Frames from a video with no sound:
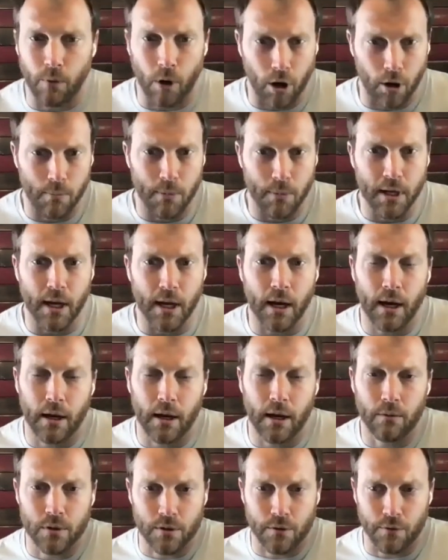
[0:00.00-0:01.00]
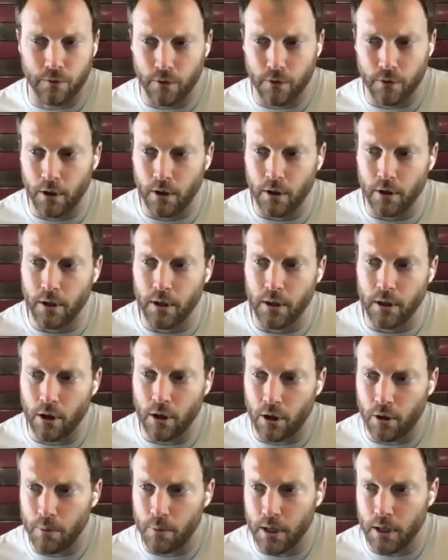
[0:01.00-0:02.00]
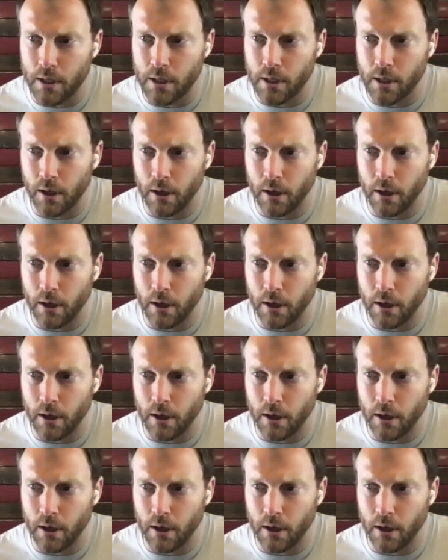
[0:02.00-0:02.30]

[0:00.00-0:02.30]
army guy, was a, uh, in the army.